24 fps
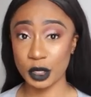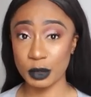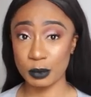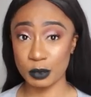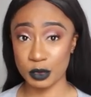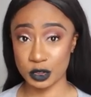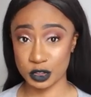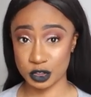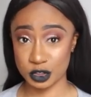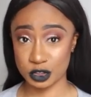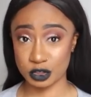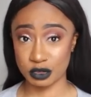your
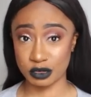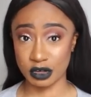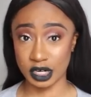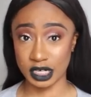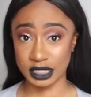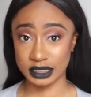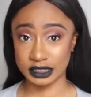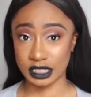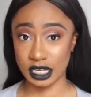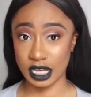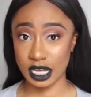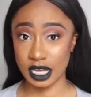
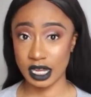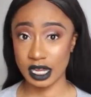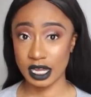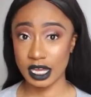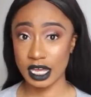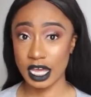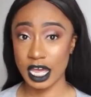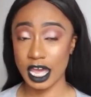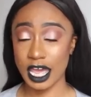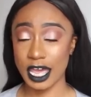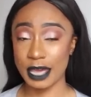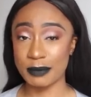moisturizer
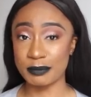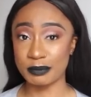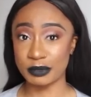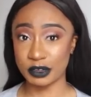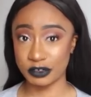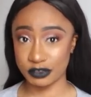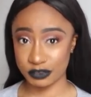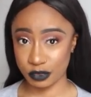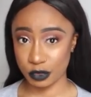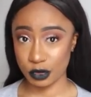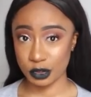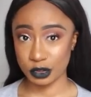and
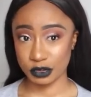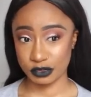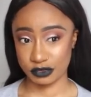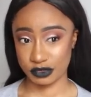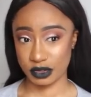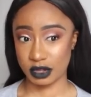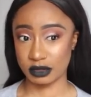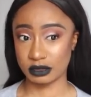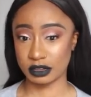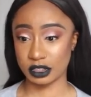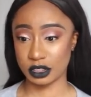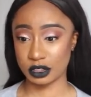before your
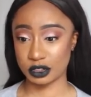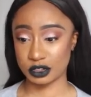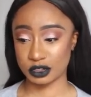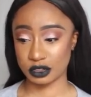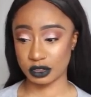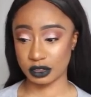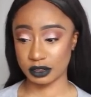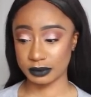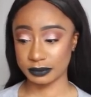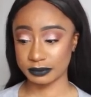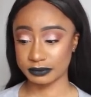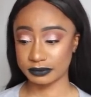
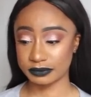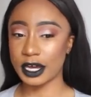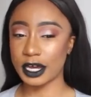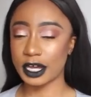foundation.